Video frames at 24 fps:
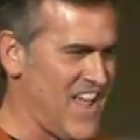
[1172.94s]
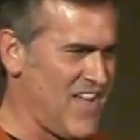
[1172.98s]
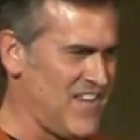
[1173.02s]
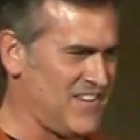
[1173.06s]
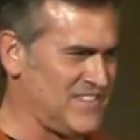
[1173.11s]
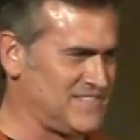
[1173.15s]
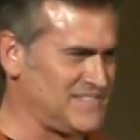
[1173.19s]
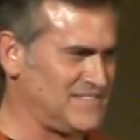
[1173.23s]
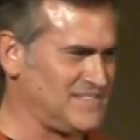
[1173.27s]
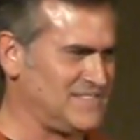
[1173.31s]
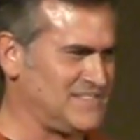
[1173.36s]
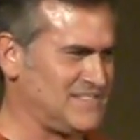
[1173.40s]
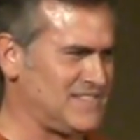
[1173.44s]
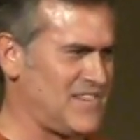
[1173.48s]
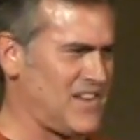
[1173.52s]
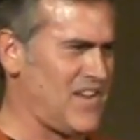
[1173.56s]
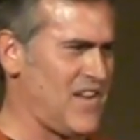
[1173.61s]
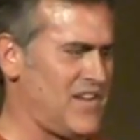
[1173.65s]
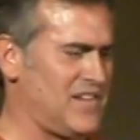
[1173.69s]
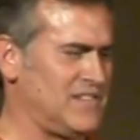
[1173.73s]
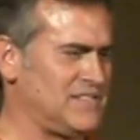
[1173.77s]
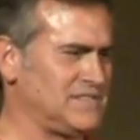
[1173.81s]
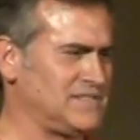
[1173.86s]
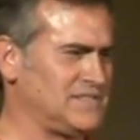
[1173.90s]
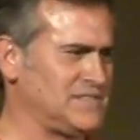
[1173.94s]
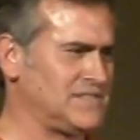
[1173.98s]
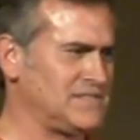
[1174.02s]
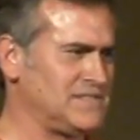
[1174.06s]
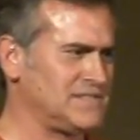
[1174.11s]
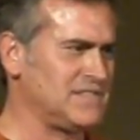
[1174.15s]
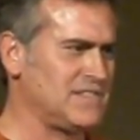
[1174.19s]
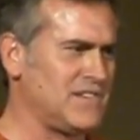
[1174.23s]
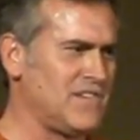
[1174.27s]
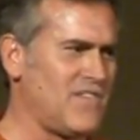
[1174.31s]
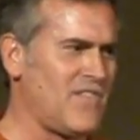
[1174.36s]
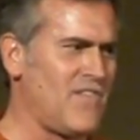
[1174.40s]
Would you please talk
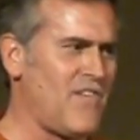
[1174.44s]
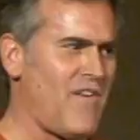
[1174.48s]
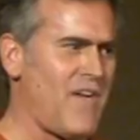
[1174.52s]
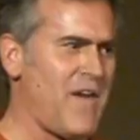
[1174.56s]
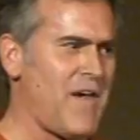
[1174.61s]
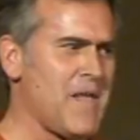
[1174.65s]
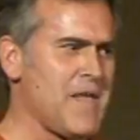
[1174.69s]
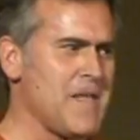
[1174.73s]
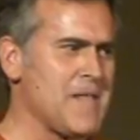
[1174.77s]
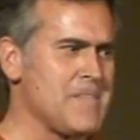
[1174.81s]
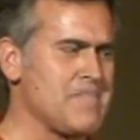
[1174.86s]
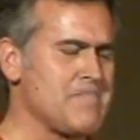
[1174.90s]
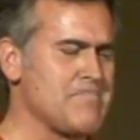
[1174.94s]
about uh,